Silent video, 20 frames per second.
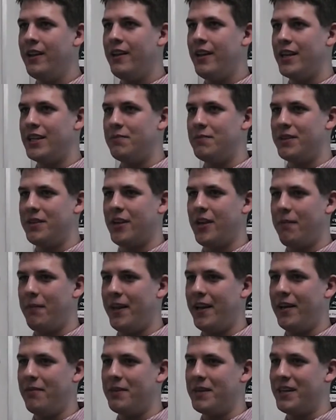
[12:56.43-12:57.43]
has been
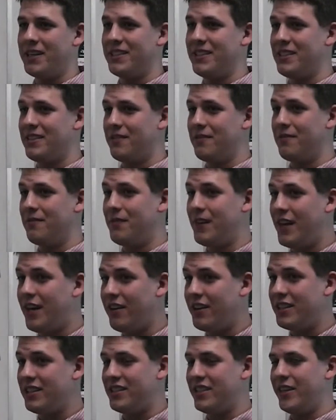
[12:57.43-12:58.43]
committed because it's a
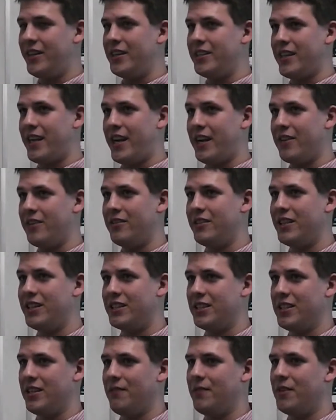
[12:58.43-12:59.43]
very serious
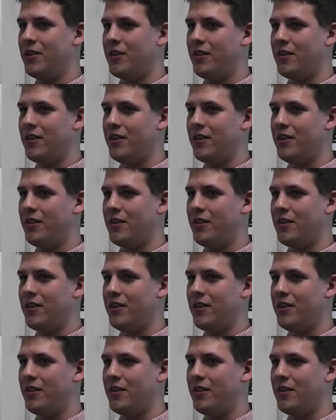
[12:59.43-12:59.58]
accusation